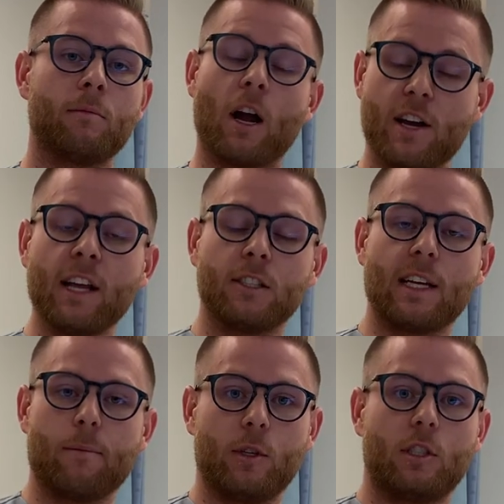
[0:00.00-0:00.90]
our next
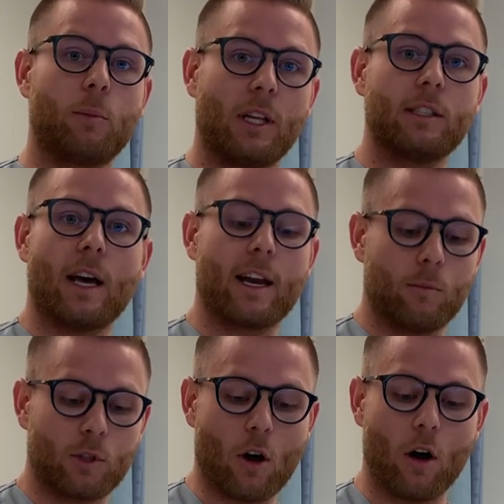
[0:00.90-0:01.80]
step is to place
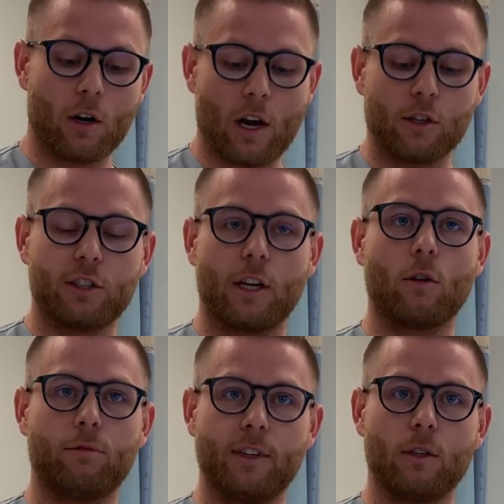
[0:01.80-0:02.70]
items on our
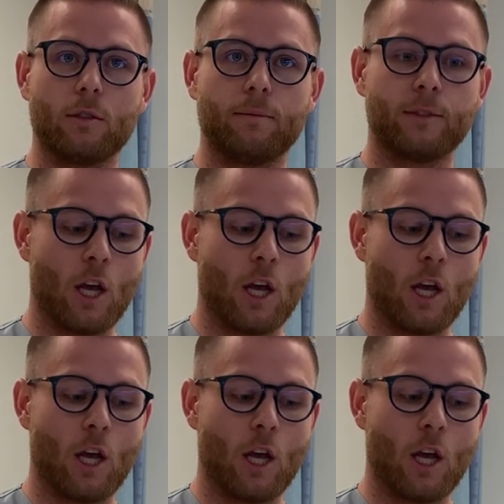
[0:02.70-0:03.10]
sterile field.